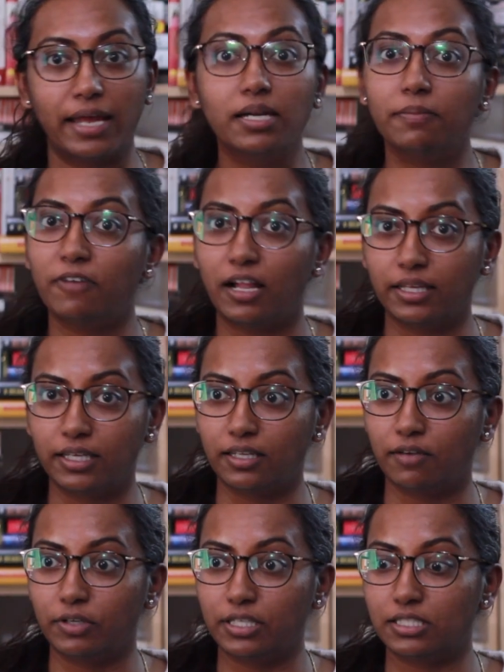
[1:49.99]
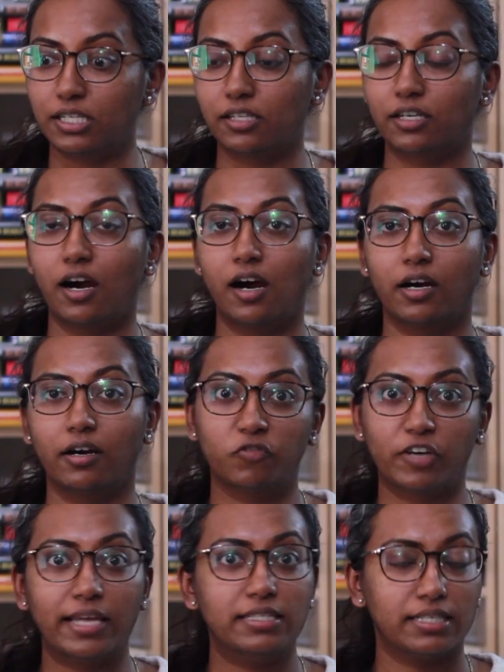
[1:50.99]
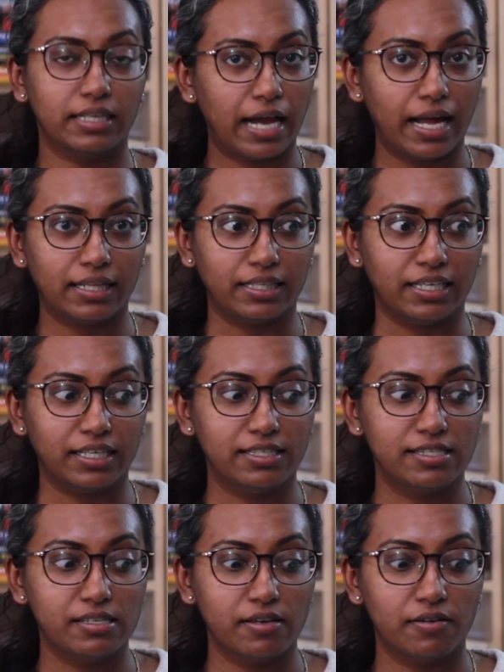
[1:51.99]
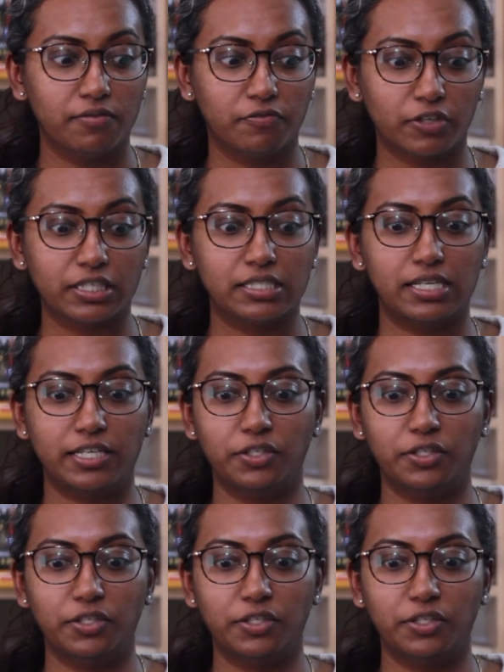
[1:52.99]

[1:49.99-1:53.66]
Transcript: end up falling in love with each other are friends and colleagues first,